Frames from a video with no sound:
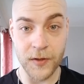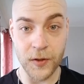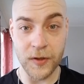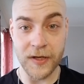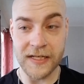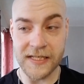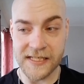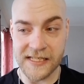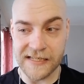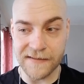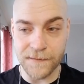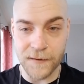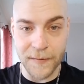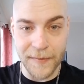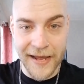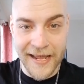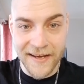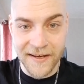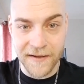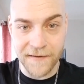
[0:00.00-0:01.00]
You can see
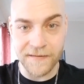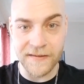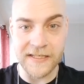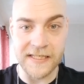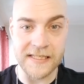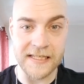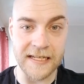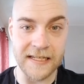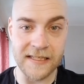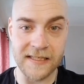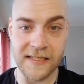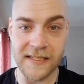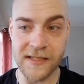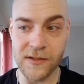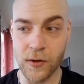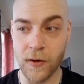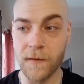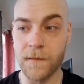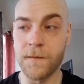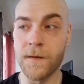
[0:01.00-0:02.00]
from any of these
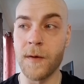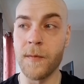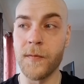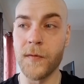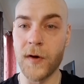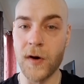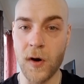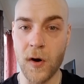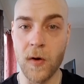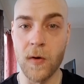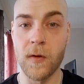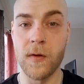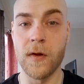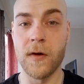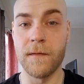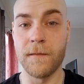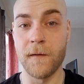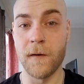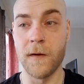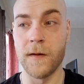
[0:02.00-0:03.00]
lenses or from the
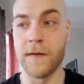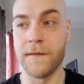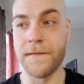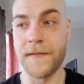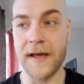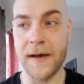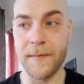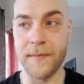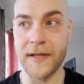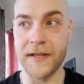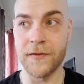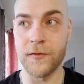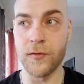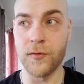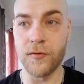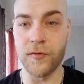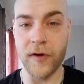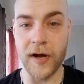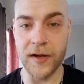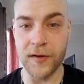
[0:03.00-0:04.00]
whole of all of them, and to
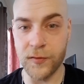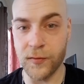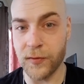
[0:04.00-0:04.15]
try